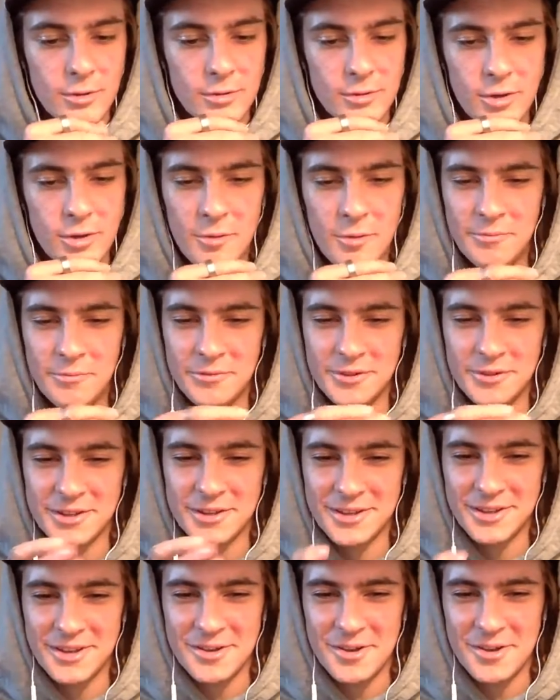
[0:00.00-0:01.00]
Hopefully we
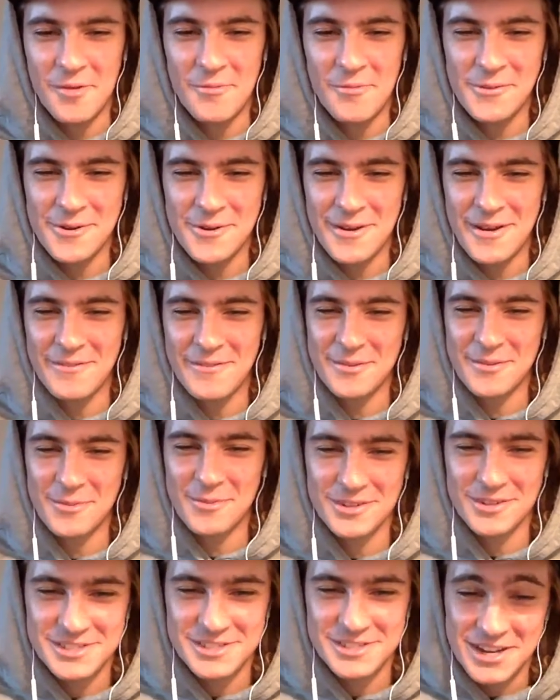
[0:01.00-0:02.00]
don't have any more
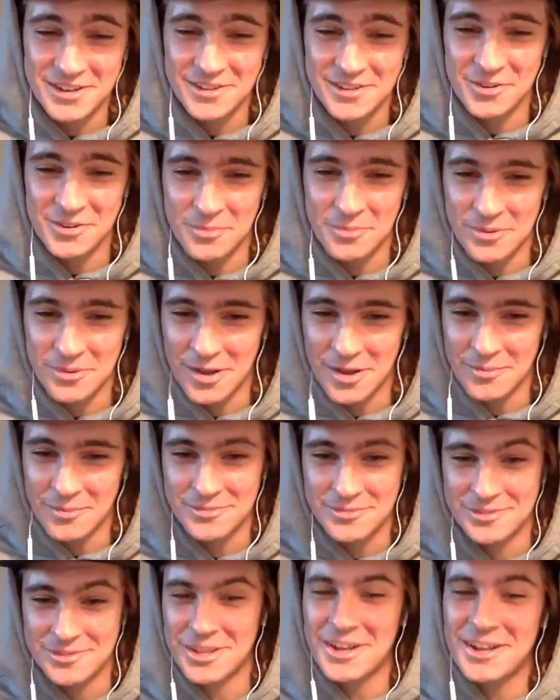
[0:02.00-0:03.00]
technical problems.
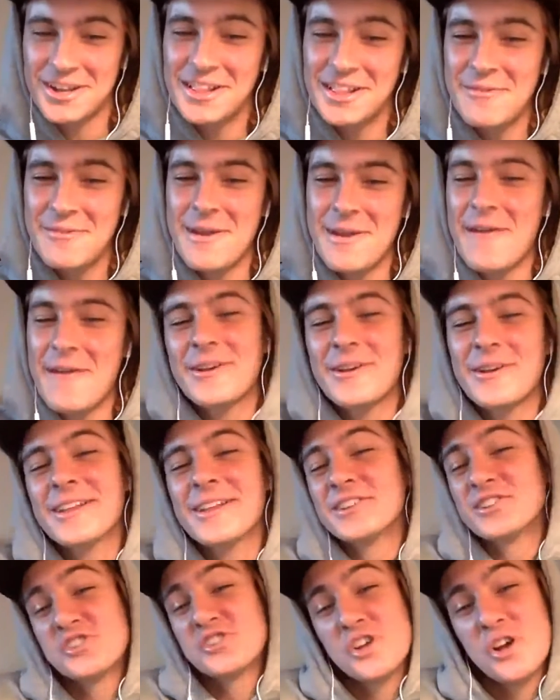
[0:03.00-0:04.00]
Luckily, we haven't on the
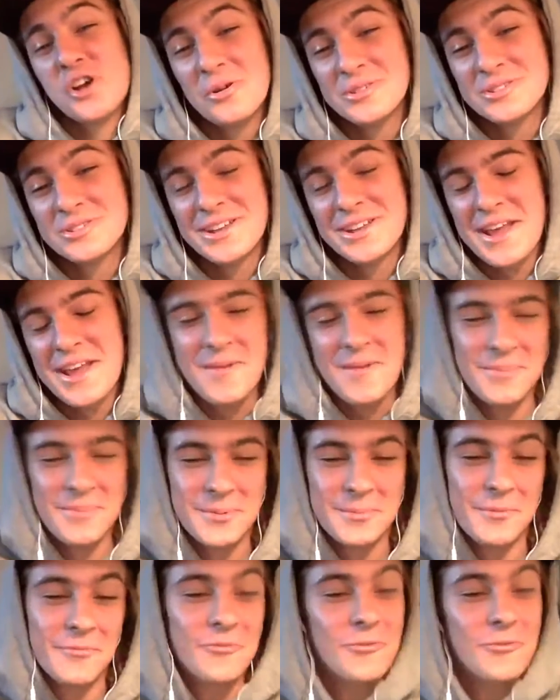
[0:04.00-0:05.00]
show today, but
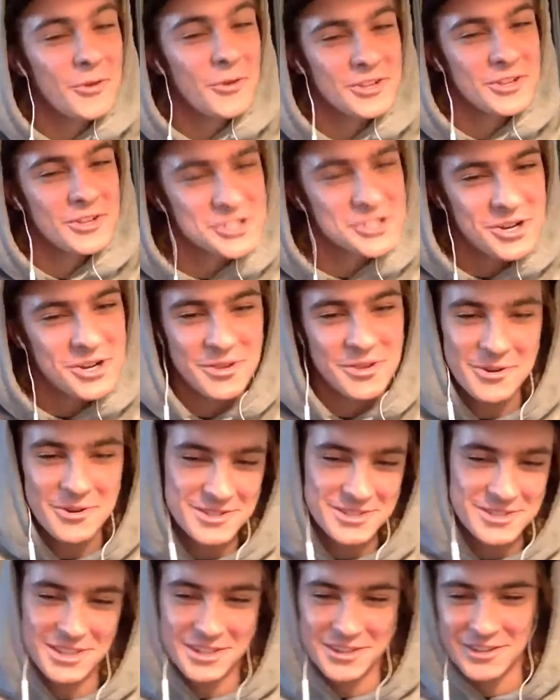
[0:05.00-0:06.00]
before the show, there's
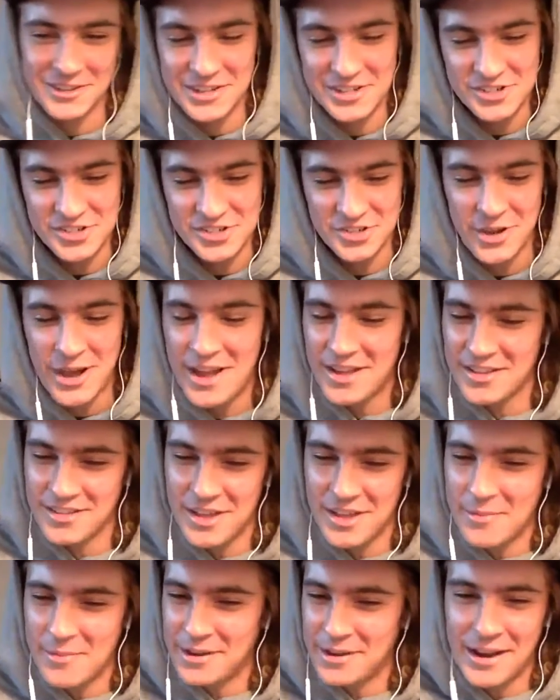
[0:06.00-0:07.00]
a little issue. As
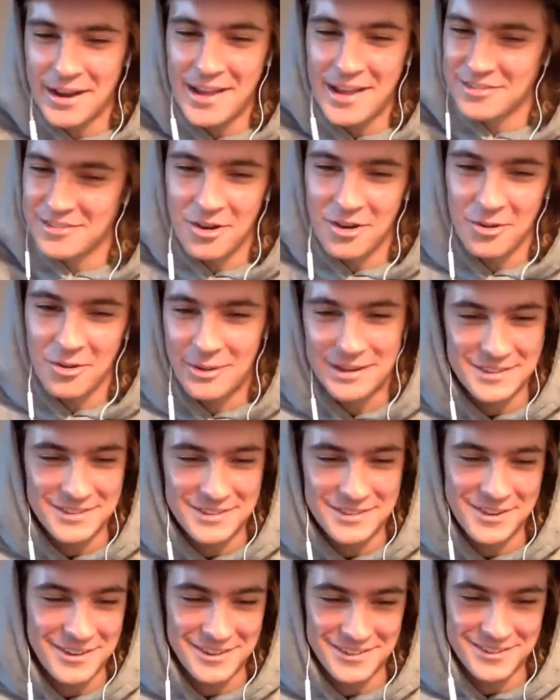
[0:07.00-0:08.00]
always,
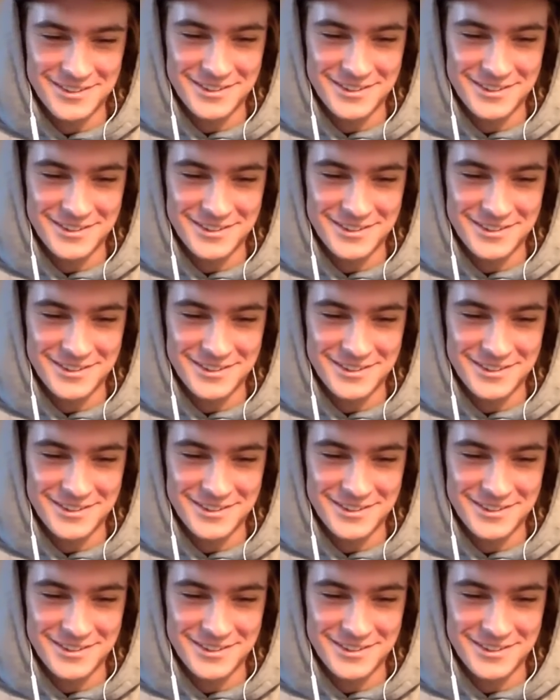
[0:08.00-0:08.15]
honestly.